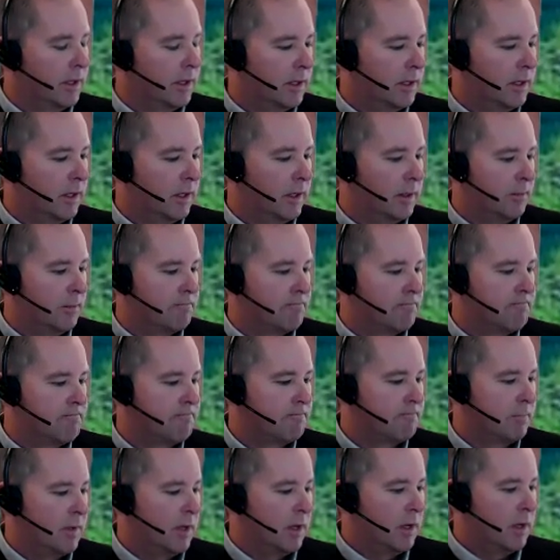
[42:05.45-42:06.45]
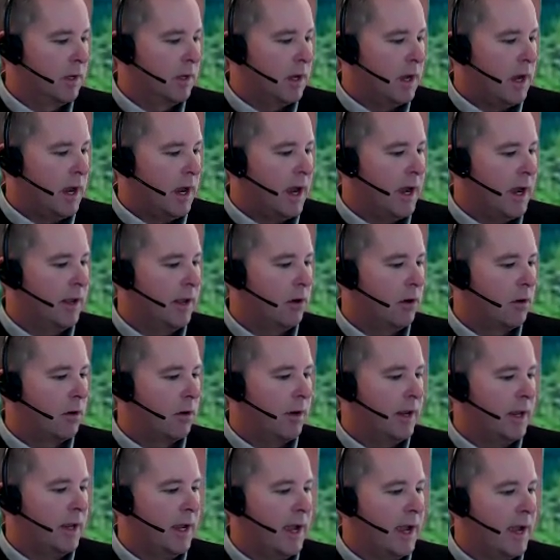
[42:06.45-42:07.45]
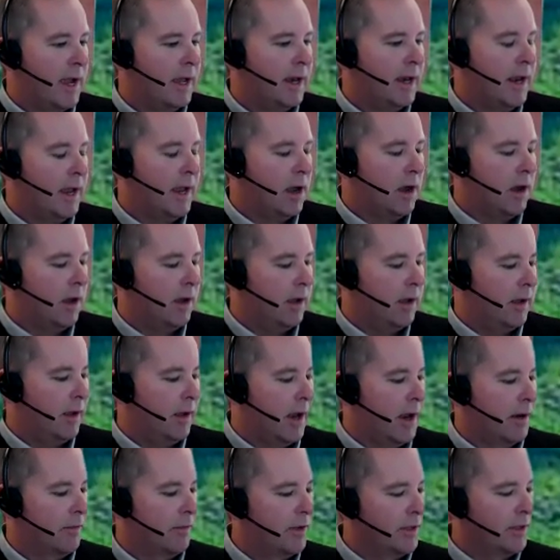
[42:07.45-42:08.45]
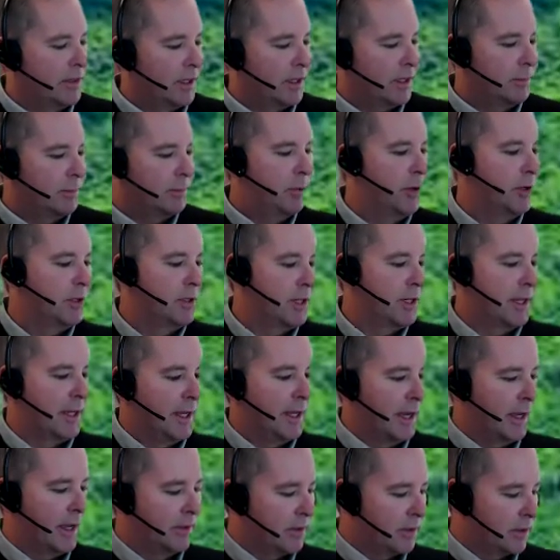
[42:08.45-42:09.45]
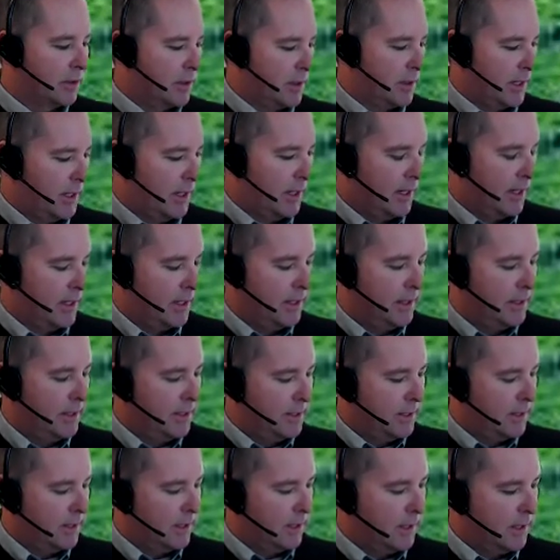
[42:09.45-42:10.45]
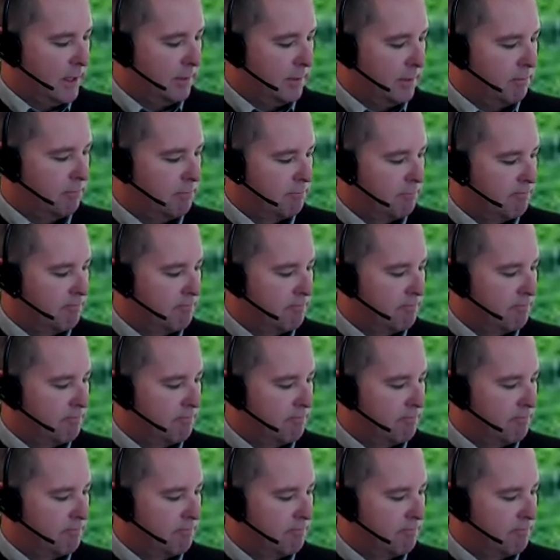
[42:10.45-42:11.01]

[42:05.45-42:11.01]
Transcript: I had already had everything put together, and so